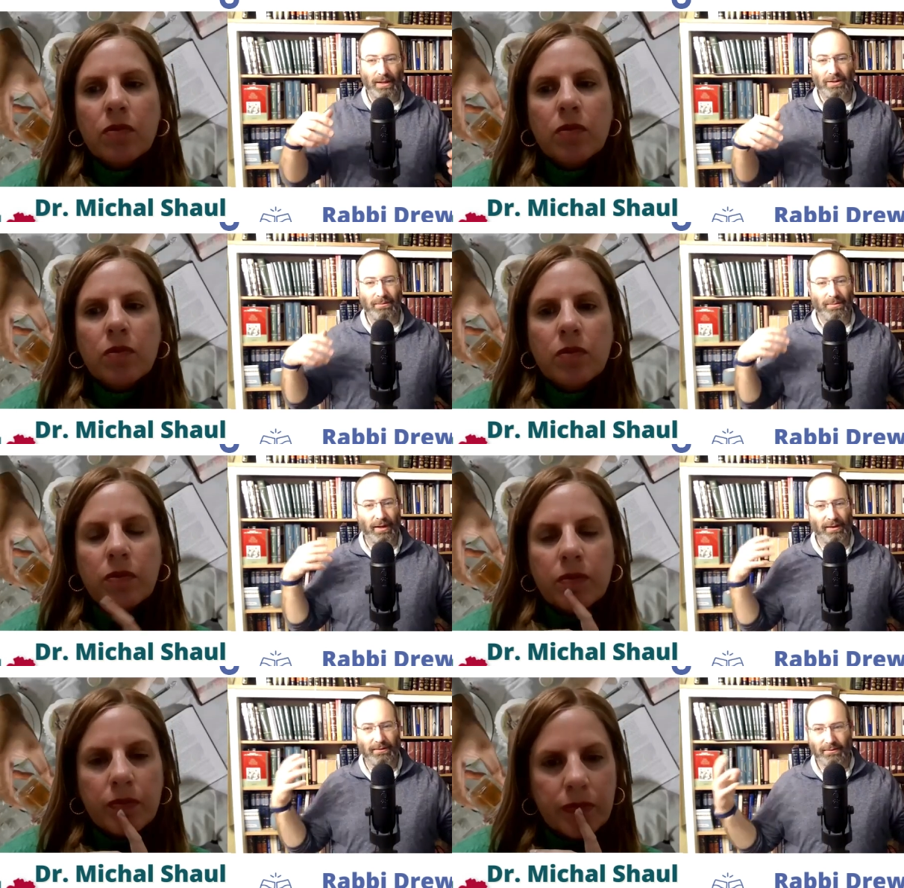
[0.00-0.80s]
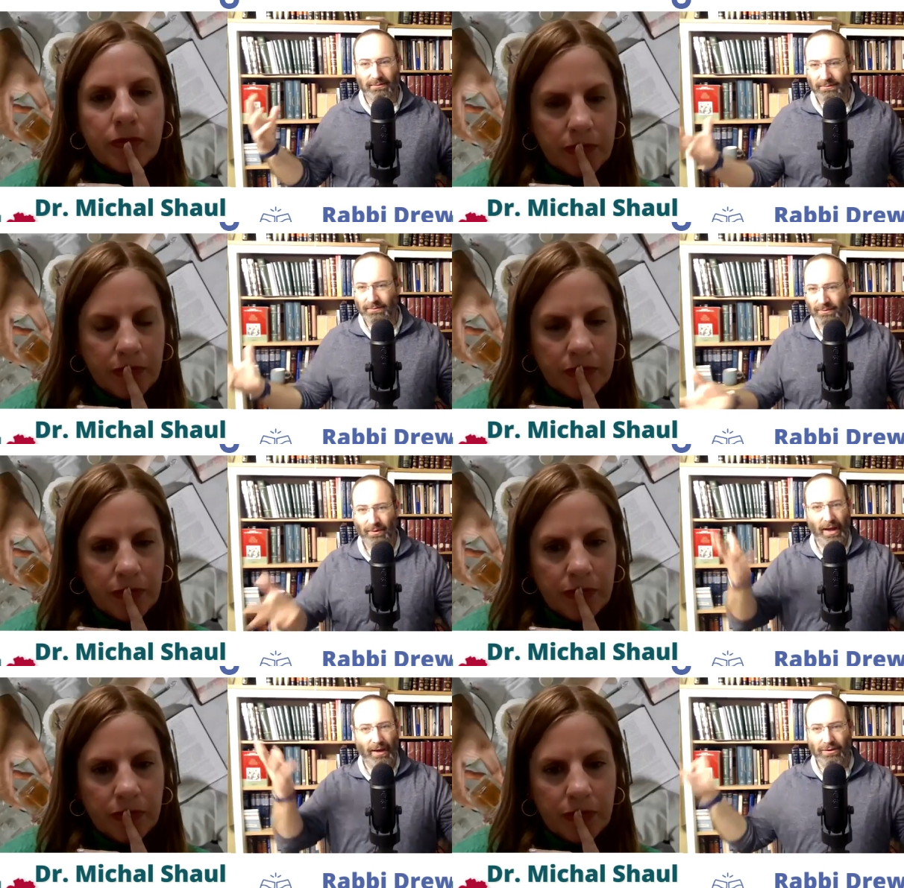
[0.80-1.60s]
Speaker 1: mentioned, but
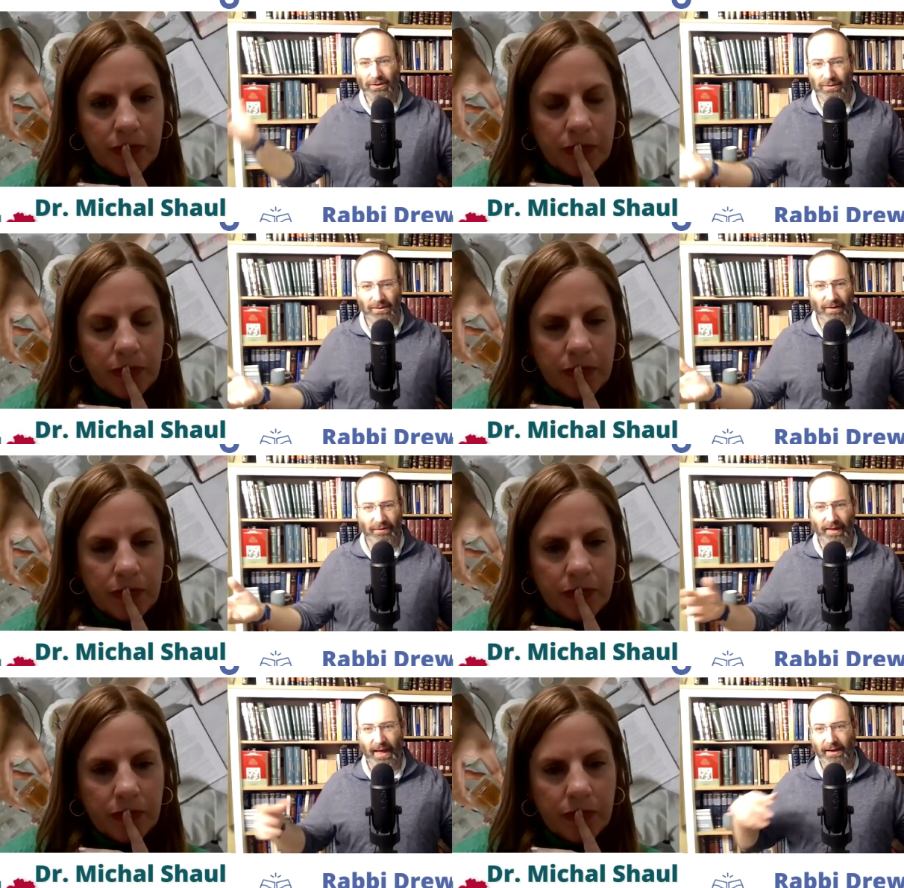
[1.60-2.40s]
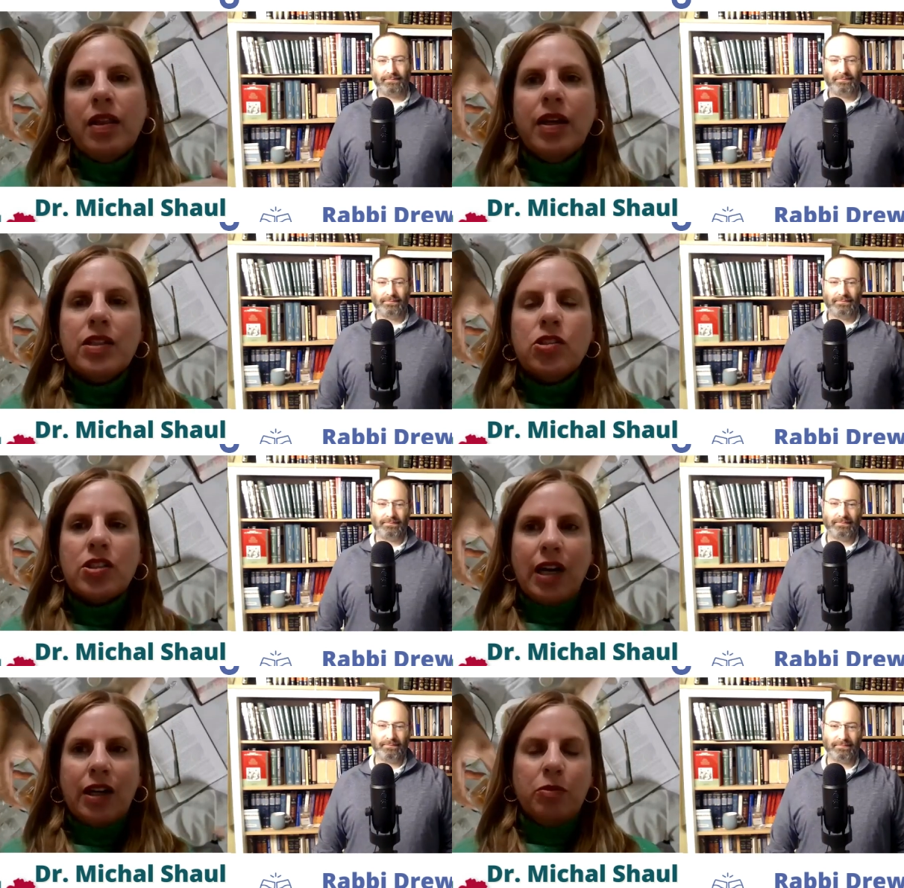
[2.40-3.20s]
how did you discover that? I
Speaker 2: think it all
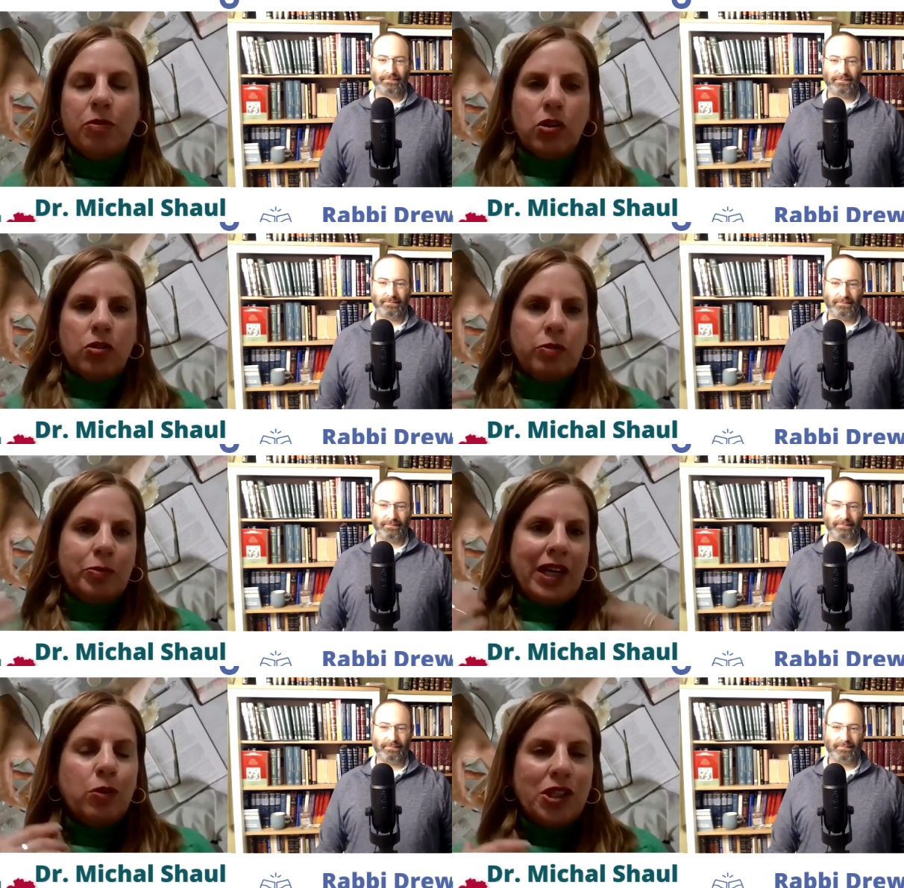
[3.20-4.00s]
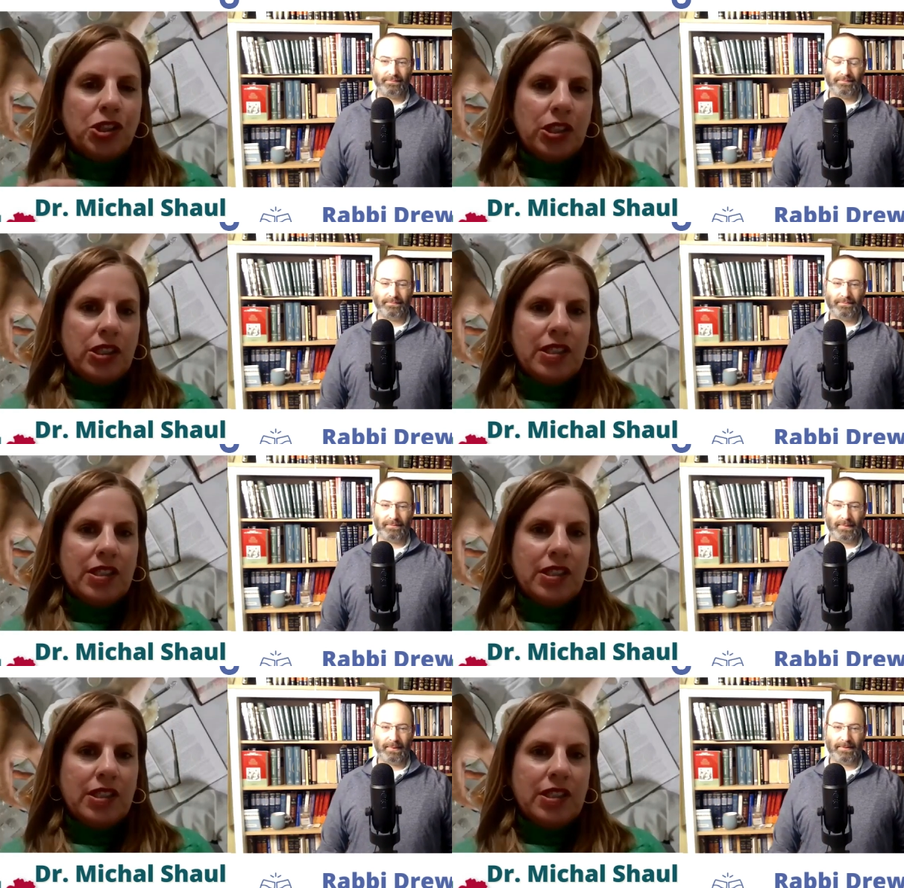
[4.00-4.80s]
started because of my question as
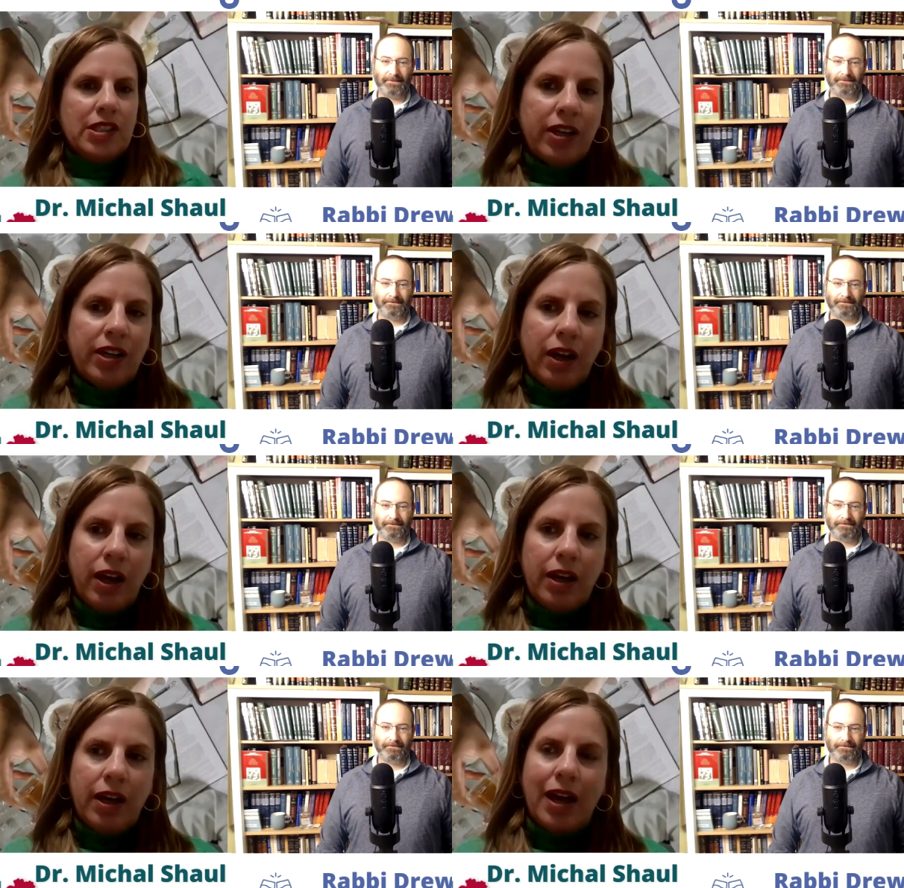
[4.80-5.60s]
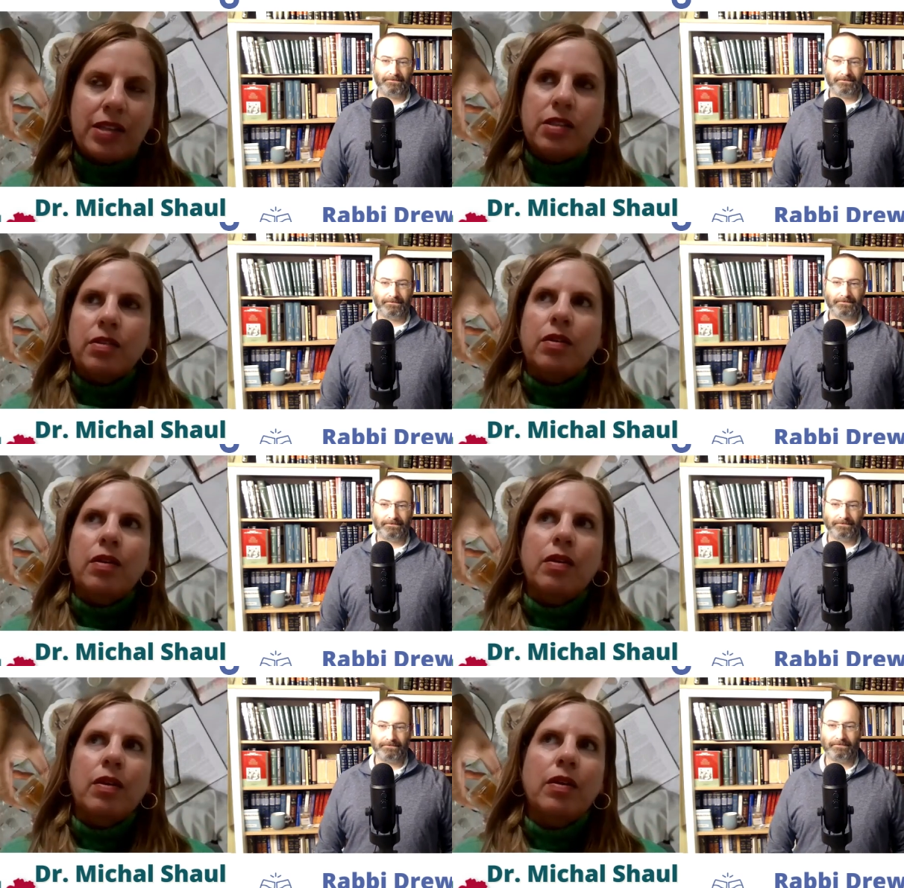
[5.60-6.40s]
a historian. I mm-hmm. asked,
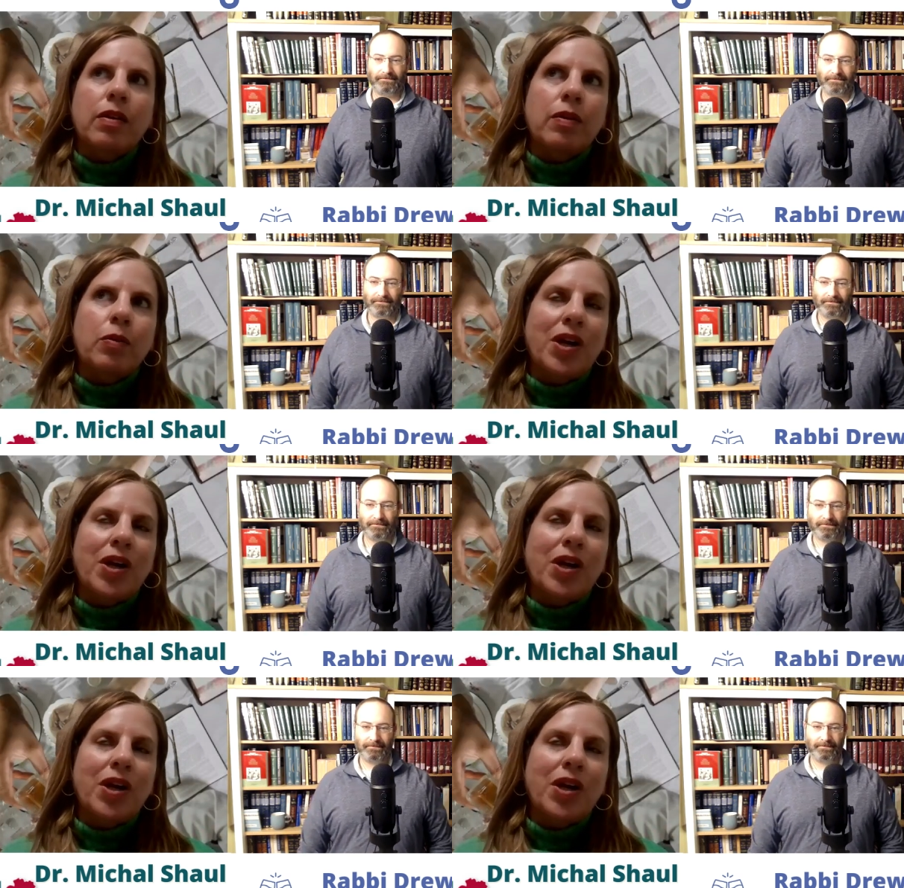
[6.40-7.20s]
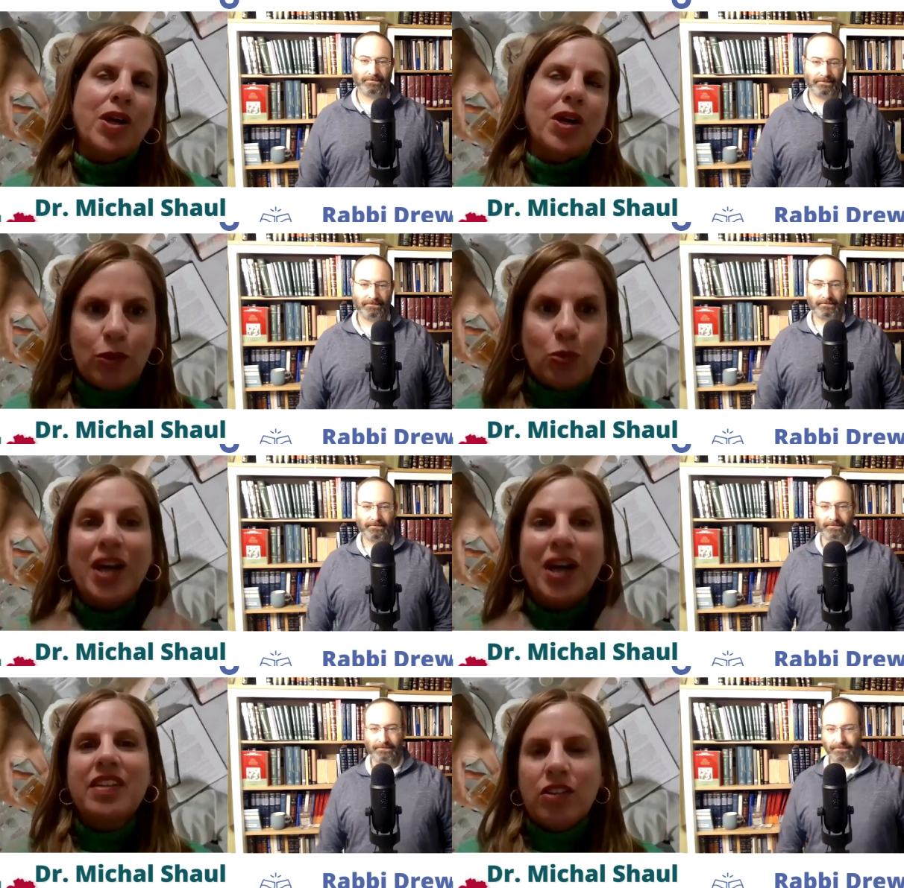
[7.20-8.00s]
where did it all
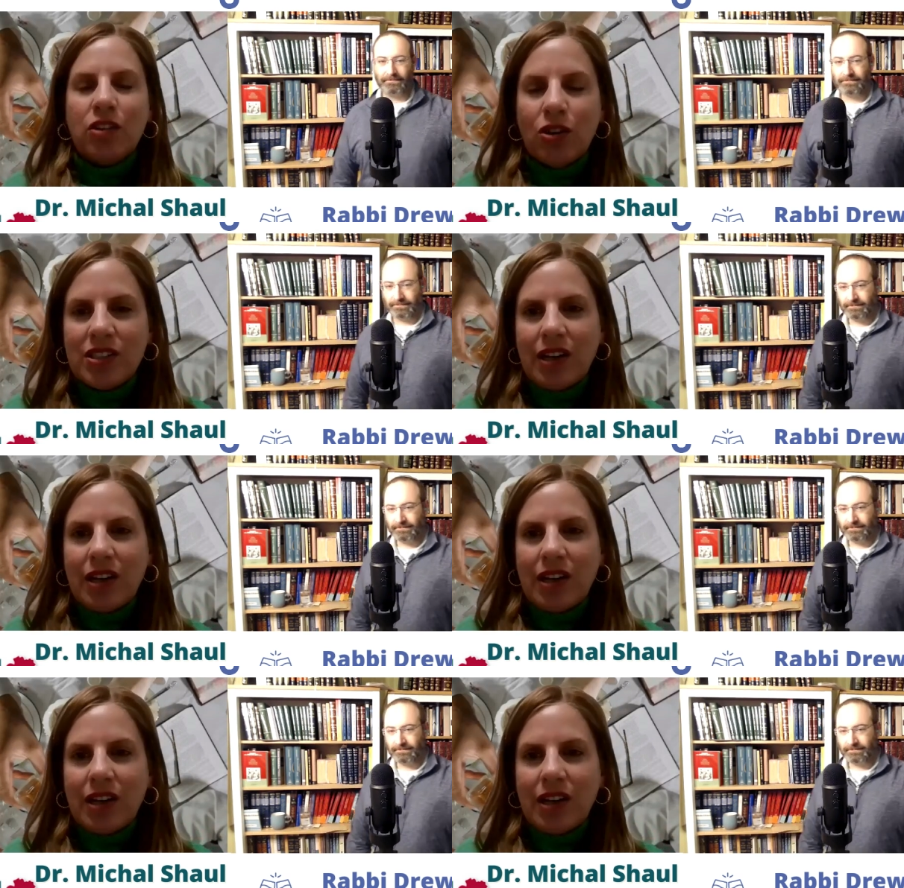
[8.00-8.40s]
start? When did it